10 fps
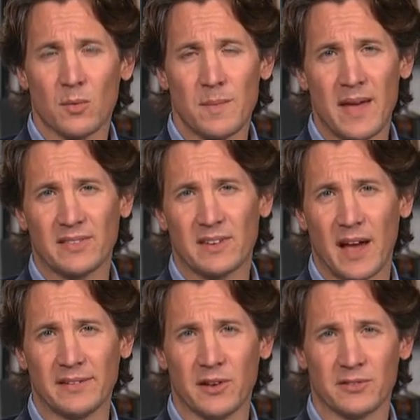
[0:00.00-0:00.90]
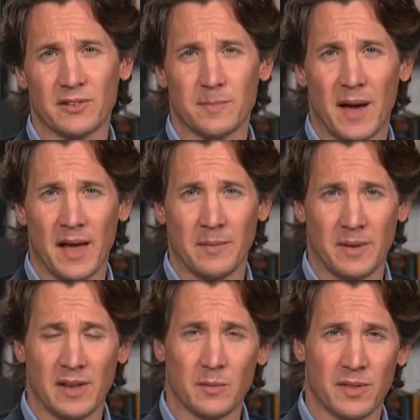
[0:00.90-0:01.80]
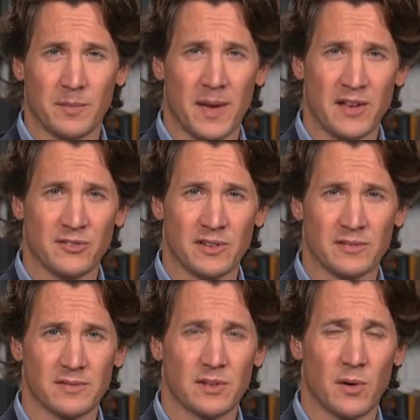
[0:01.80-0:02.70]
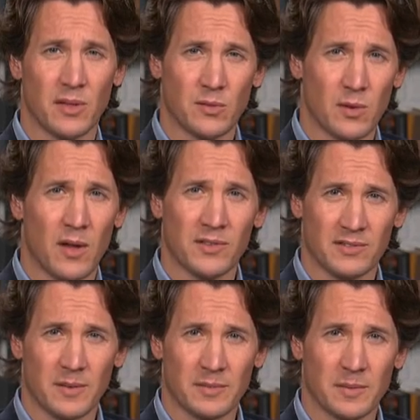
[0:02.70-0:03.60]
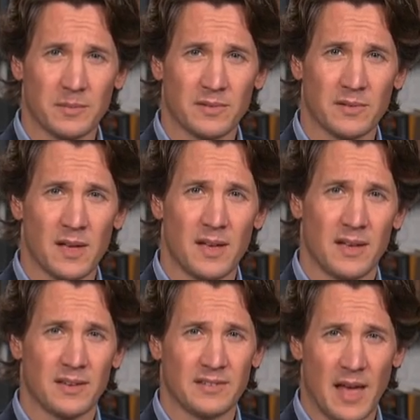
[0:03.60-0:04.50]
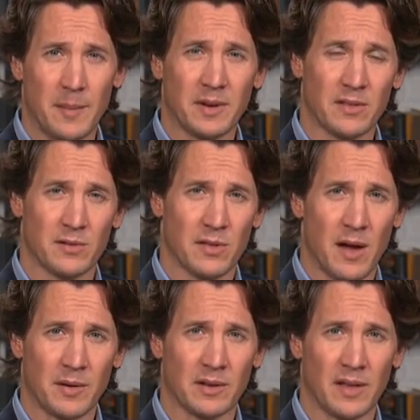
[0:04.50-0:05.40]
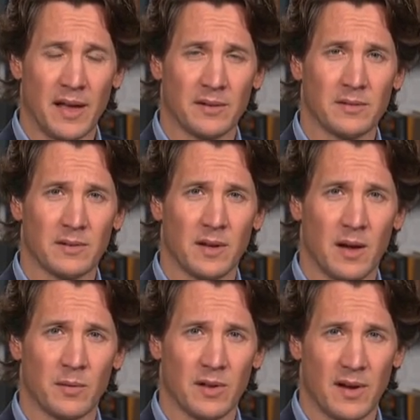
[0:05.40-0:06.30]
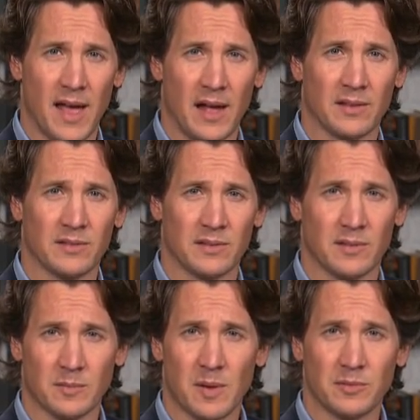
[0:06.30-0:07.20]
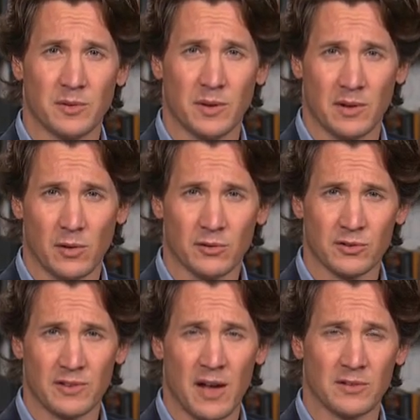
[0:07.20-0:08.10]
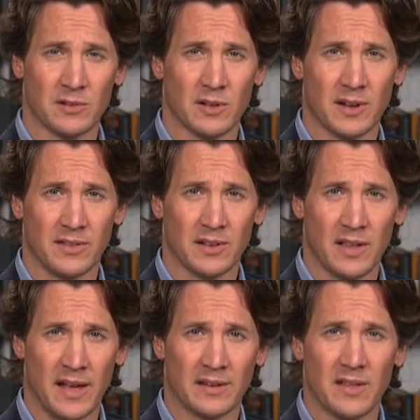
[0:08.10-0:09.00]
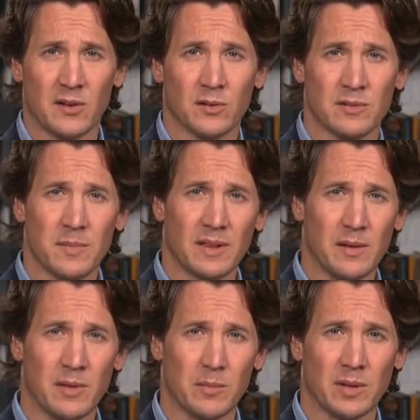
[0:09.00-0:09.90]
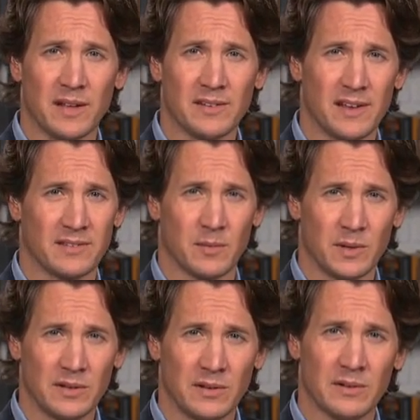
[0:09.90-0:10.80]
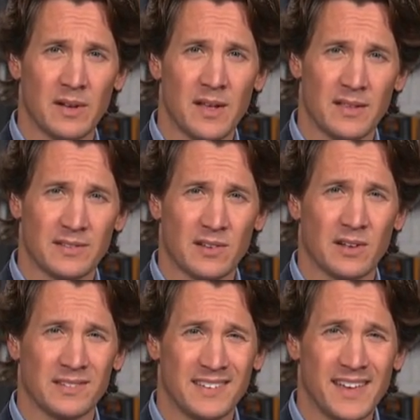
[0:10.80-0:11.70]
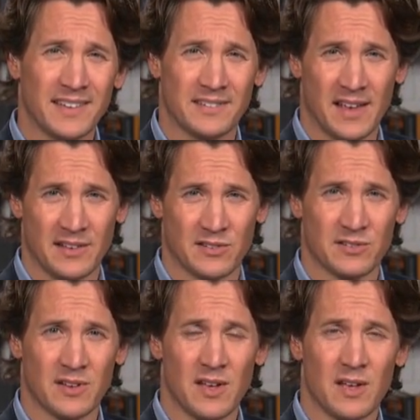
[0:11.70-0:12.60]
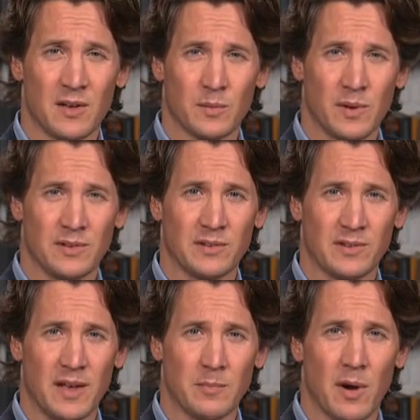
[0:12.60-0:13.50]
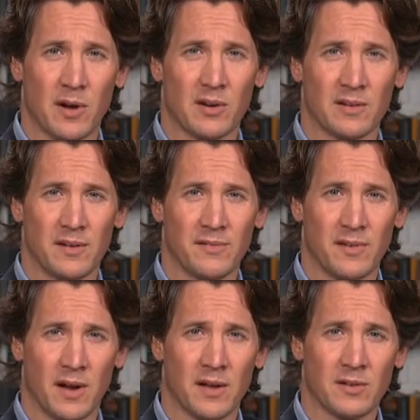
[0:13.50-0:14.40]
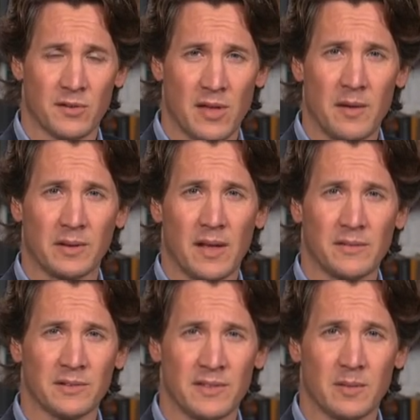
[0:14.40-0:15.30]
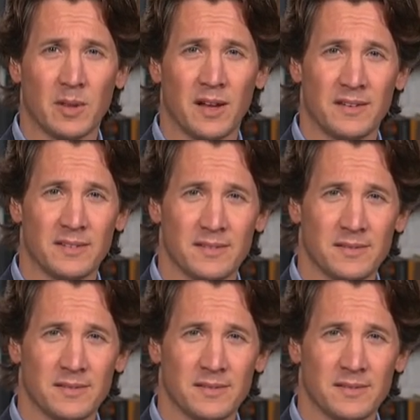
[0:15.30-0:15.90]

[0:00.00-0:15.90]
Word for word: We make the diagnosis by meeting with a patient, going through all the symptoms, examining their thyroid gland with our hands, and sometimes doing an ultrasound to look at the gland, and then ultimately with a blood test that we do that's called TSH, which is a marker of your thyroid levels in the blood.